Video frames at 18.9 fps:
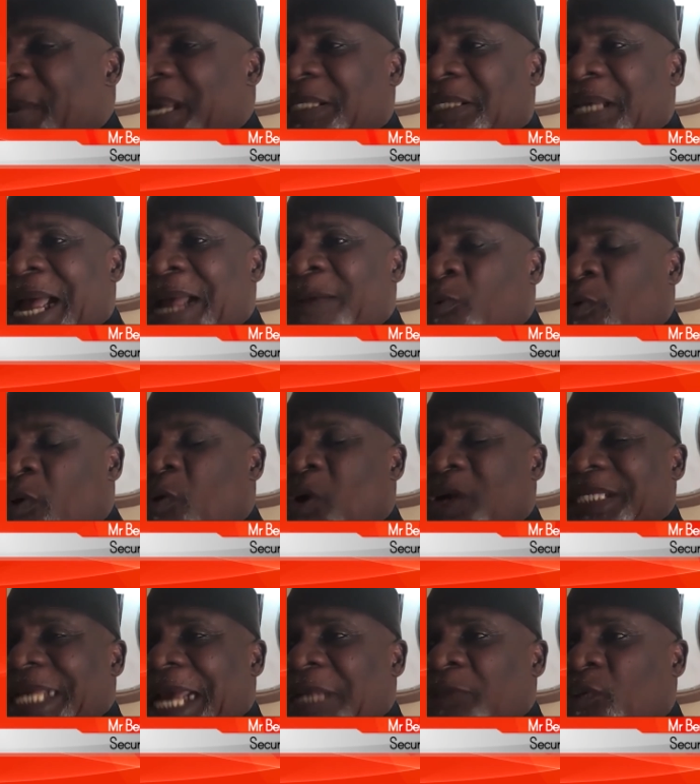But uh,
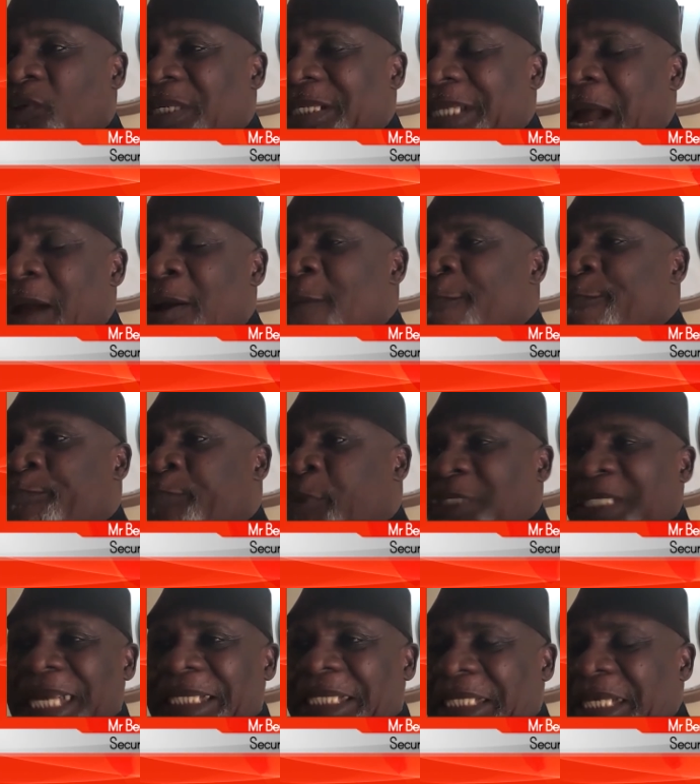what they are doing now,
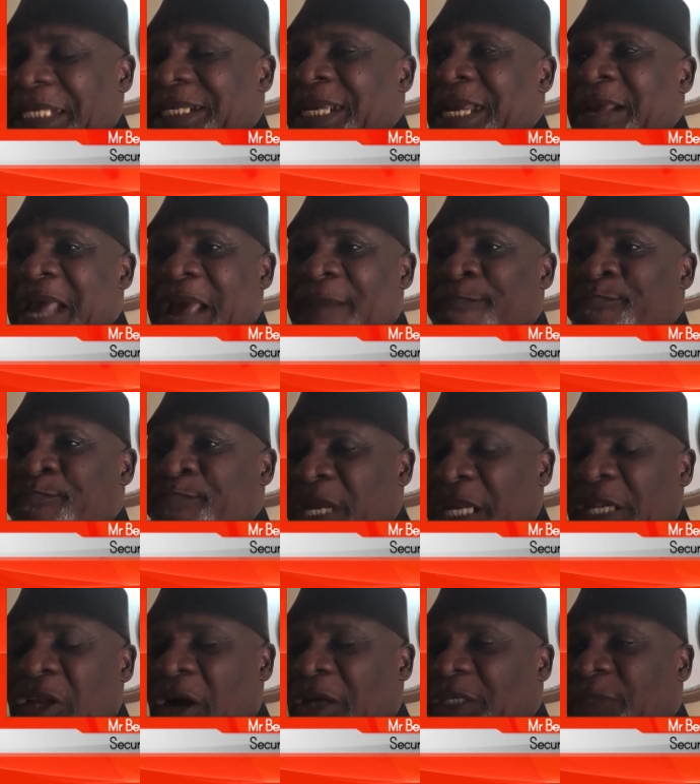budgeting uh,
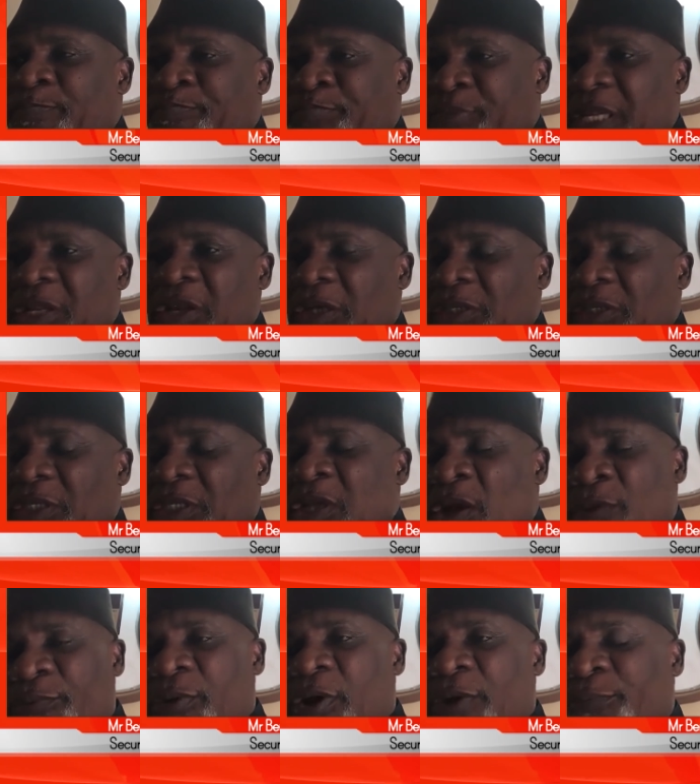millions, billions
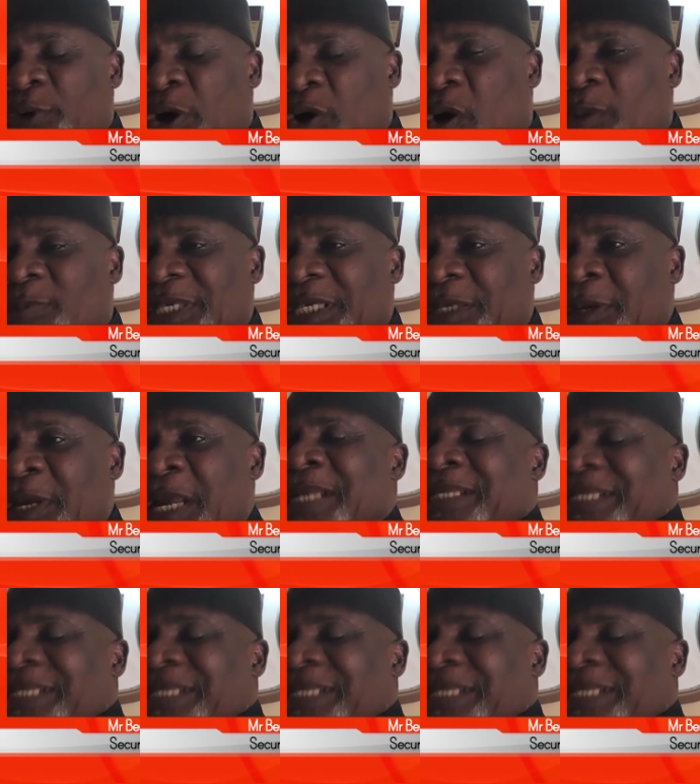for for community.